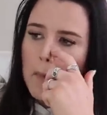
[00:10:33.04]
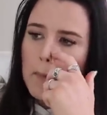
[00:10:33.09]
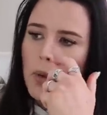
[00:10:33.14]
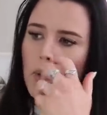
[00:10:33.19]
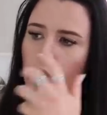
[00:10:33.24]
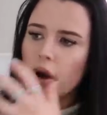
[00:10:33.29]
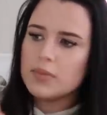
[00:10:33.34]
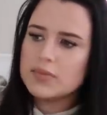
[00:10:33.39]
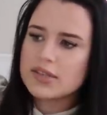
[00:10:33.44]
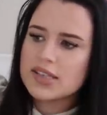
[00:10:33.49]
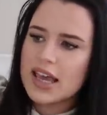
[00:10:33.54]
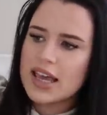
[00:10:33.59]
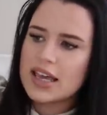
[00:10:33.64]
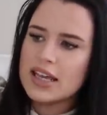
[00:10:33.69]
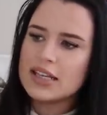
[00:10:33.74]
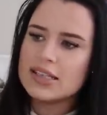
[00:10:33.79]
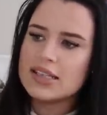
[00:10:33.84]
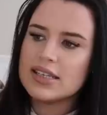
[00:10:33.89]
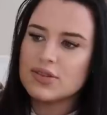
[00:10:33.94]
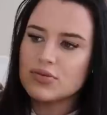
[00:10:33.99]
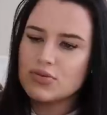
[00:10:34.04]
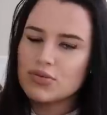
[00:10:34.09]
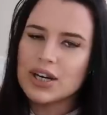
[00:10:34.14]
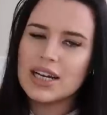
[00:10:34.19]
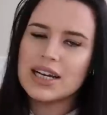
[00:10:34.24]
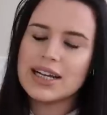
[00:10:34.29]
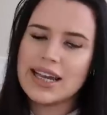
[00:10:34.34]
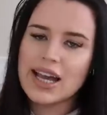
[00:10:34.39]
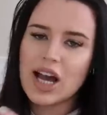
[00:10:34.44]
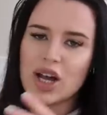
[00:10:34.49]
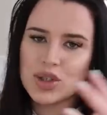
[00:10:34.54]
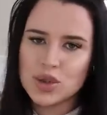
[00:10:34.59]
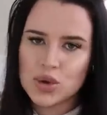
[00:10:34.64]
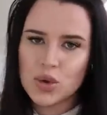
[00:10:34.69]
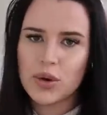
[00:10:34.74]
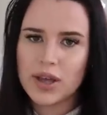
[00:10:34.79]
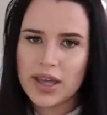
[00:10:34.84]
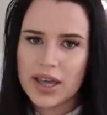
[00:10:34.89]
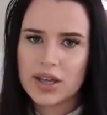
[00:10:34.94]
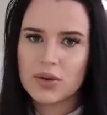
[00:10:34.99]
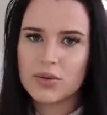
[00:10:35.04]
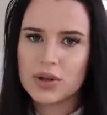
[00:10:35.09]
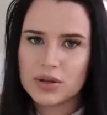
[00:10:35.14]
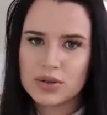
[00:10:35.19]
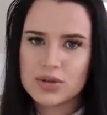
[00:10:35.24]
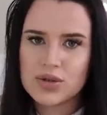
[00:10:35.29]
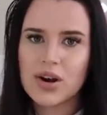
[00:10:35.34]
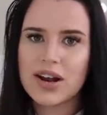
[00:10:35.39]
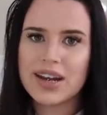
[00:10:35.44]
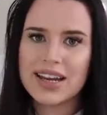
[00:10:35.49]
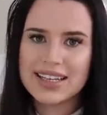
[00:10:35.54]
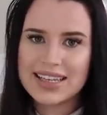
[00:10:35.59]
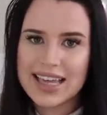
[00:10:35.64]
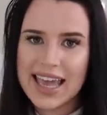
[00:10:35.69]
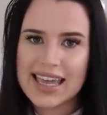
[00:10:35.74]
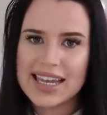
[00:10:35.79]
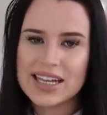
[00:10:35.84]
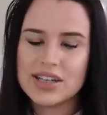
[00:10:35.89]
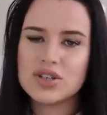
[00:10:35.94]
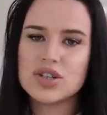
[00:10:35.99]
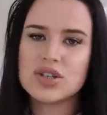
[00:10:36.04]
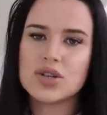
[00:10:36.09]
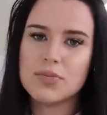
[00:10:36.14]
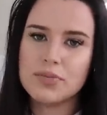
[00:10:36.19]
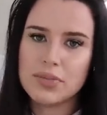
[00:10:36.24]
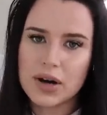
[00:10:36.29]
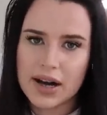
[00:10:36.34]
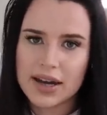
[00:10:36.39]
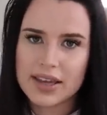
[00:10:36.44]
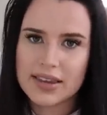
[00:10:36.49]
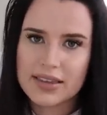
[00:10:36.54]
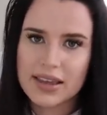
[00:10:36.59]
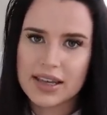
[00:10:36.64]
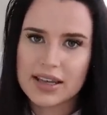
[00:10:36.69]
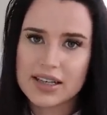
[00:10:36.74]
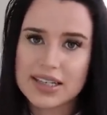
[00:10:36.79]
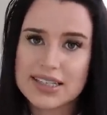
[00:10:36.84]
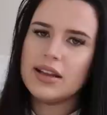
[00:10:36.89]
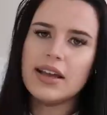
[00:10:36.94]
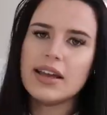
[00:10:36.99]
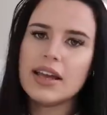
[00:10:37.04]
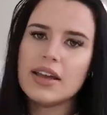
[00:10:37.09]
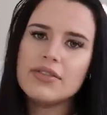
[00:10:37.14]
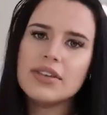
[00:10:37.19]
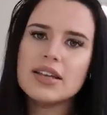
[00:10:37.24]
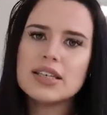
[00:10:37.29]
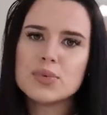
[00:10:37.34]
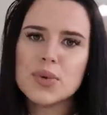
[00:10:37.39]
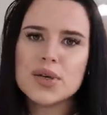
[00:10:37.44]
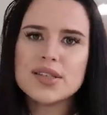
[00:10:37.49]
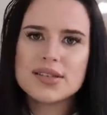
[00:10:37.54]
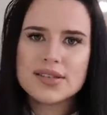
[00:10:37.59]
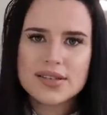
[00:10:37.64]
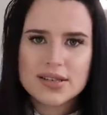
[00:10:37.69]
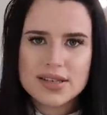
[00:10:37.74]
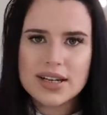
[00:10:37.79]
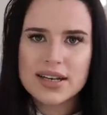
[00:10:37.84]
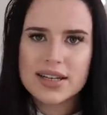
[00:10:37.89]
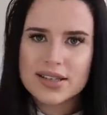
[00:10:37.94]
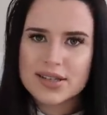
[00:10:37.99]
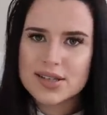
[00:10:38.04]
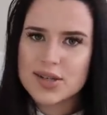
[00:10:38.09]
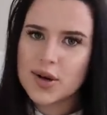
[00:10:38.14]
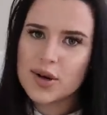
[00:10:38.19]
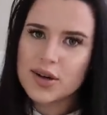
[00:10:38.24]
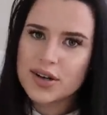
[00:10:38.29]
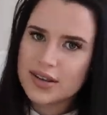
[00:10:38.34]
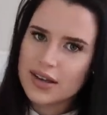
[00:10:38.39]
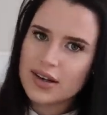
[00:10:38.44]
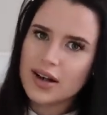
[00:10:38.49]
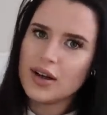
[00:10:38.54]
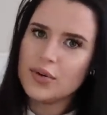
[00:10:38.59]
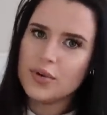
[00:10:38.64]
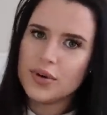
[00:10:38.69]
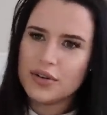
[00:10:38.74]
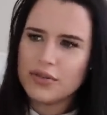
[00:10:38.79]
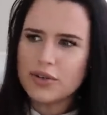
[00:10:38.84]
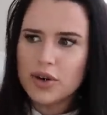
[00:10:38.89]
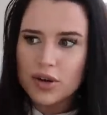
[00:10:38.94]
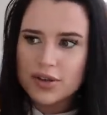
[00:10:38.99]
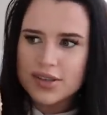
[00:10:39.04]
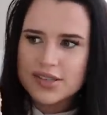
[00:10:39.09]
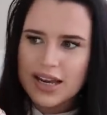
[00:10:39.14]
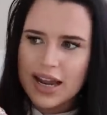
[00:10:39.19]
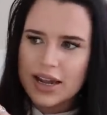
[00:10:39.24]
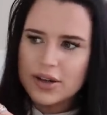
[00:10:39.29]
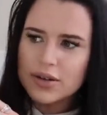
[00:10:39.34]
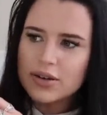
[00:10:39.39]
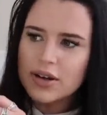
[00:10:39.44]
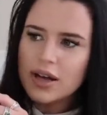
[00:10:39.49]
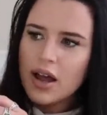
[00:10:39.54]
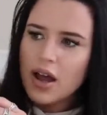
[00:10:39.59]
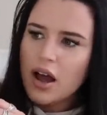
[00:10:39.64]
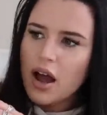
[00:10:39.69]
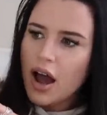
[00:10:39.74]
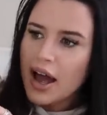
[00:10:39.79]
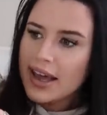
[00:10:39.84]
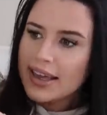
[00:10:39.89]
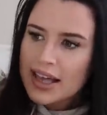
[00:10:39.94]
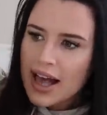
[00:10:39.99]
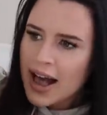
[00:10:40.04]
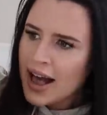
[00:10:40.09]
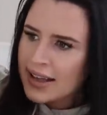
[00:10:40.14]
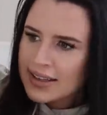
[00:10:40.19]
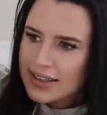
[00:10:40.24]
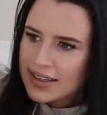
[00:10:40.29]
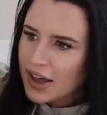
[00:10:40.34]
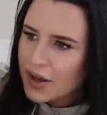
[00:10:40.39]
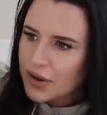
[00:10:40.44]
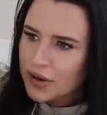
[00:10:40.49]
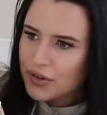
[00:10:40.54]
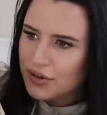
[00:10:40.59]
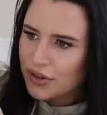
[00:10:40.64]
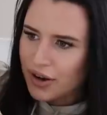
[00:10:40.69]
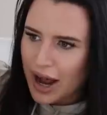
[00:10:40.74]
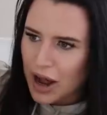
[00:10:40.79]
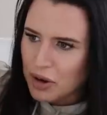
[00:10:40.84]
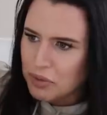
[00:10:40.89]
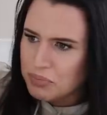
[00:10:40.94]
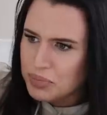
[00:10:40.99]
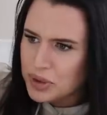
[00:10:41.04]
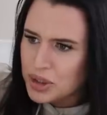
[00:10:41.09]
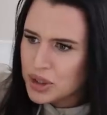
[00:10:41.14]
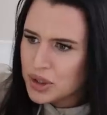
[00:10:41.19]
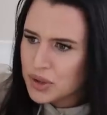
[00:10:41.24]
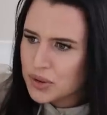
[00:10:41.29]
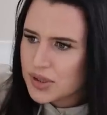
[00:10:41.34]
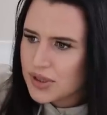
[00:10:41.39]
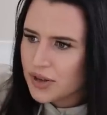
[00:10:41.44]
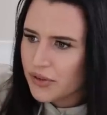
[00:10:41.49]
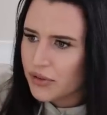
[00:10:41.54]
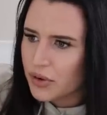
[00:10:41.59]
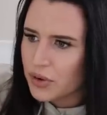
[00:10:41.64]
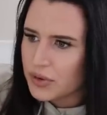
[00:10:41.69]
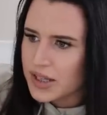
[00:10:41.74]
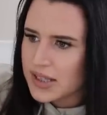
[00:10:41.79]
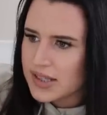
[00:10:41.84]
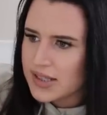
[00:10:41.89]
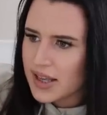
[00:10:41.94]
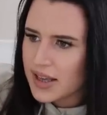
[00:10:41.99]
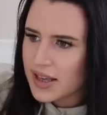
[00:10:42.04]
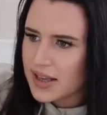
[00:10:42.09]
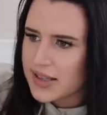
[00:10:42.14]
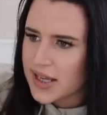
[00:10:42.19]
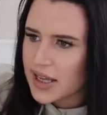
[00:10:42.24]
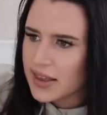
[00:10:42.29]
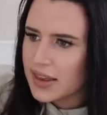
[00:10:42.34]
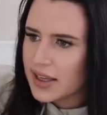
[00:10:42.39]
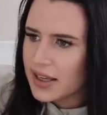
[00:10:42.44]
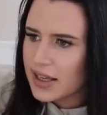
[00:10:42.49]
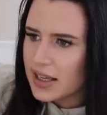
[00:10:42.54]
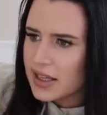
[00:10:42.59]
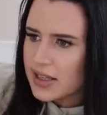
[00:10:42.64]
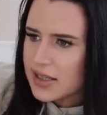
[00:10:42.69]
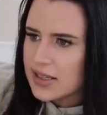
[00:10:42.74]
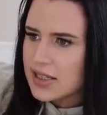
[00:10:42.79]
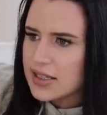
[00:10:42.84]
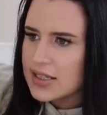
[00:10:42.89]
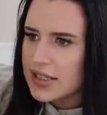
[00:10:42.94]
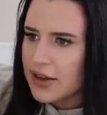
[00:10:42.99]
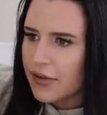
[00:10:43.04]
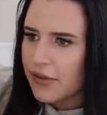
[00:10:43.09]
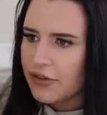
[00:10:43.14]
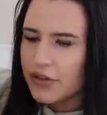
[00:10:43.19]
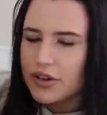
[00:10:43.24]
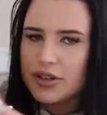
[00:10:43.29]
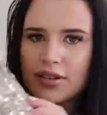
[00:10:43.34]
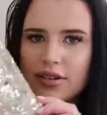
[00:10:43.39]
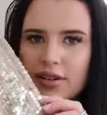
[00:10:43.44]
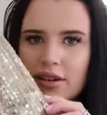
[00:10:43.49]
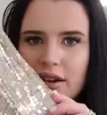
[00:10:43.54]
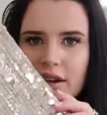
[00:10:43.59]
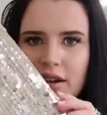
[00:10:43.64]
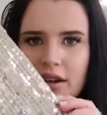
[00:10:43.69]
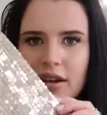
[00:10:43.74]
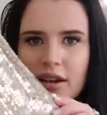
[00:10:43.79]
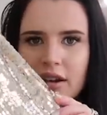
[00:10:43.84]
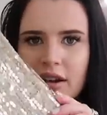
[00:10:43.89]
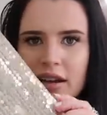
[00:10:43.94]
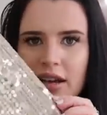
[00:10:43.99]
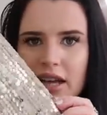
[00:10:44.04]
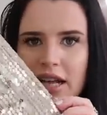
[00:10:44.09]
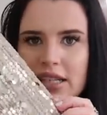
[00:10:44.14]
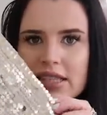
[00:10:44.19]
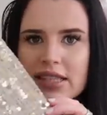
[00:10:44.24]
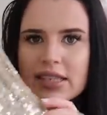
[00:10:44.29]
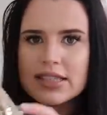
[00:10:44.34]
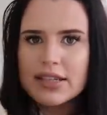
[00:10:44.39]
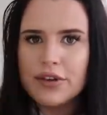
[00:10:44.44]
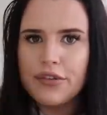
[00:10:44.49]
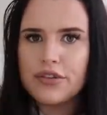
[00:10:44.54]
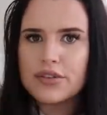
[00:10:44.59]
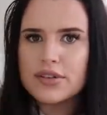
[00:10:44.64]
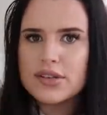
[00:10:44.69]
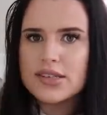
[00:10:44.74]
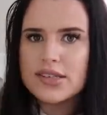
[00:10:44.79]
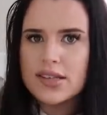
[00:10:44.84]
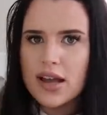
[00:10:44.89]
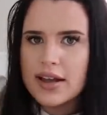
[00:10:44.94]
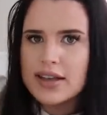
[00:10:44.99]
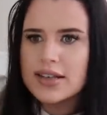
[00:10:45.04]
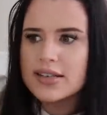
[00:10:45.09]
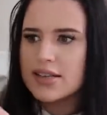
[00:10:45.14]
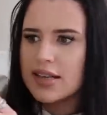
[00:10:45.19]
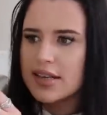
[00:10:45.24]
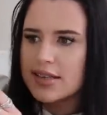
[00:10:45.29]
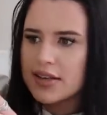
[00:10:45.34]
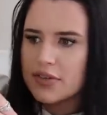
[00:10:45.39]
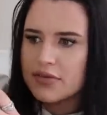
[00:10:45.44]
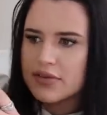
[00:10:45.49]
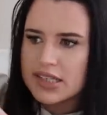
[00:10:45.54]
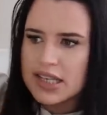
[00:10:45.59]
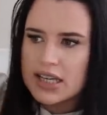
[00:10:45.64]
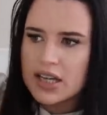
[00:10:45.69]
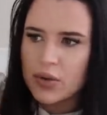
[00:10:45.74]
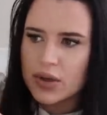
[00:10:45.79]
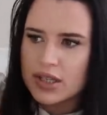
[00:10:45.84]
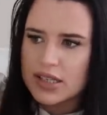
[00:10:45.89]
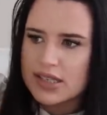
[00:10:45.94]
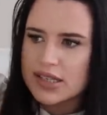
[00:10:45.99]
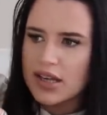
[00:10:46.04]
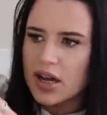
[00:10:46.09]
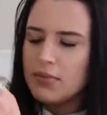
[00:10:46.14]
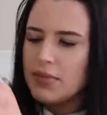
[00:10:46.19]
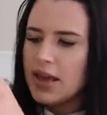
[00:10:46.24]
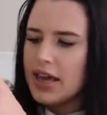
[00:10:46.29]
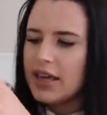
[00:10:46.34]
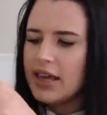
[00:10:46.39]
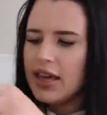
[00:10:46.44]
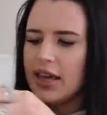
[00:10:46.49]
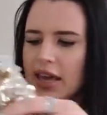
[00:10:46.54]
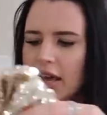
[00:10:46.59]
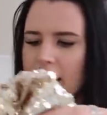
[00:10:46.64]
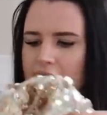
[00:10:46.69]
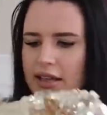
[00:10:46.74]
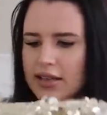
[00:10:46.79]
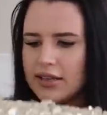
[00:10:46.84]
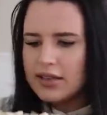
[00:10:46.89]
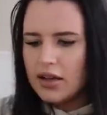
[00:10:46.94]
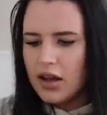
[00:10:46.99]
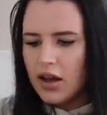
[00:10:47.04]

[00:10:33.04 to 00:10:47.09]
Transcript: But what I'm saying is it's really annoying when you're trying to gauge to buy things. Like if this wasn't still in stock, then I would have lost out. I can't get over how beautiful this is. I think it's the different, sizes of sequins that are making it.